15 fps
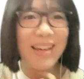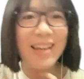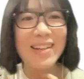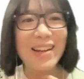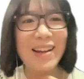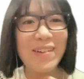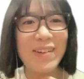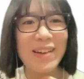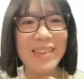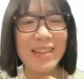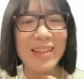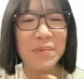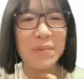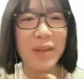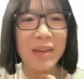and now I
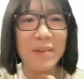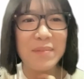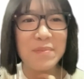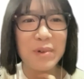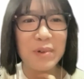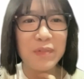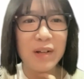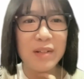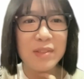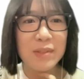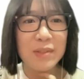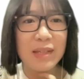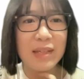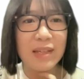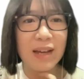think we can move on to
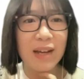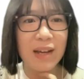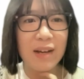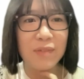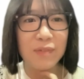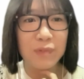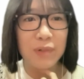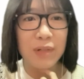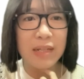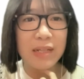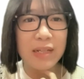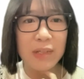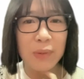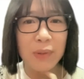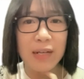the free
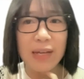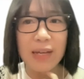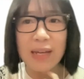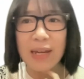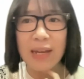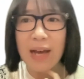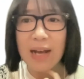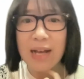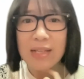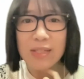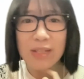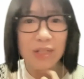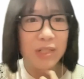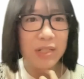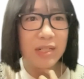Q&A
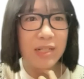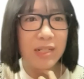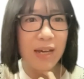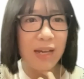session,